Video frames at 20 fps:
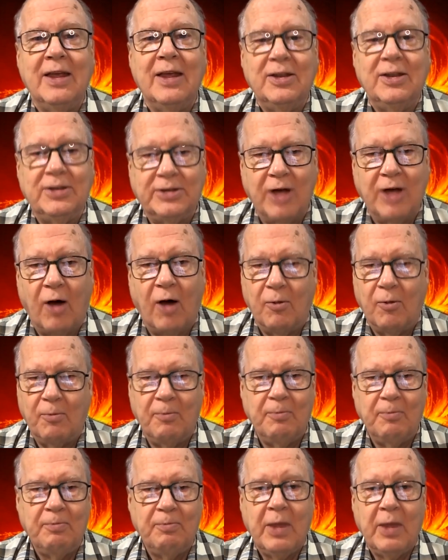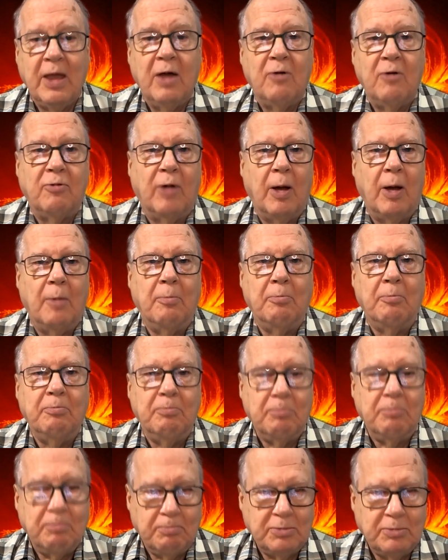So from
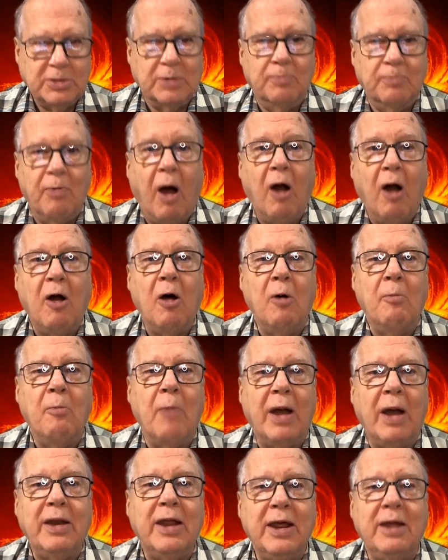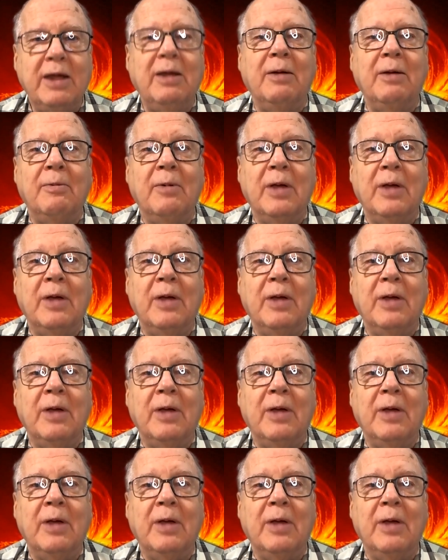tomorrow, Monday,